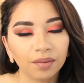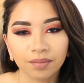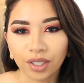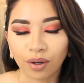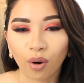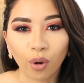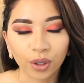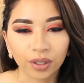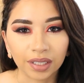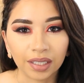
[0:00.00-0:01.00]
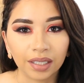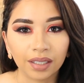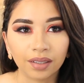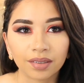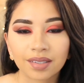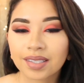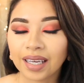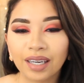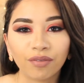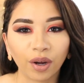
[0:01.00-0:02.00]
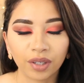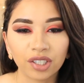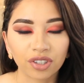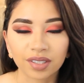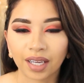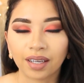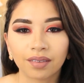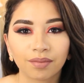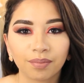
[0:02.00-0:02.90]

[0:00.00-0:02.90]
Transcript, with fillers: you know, oily skin foundations, like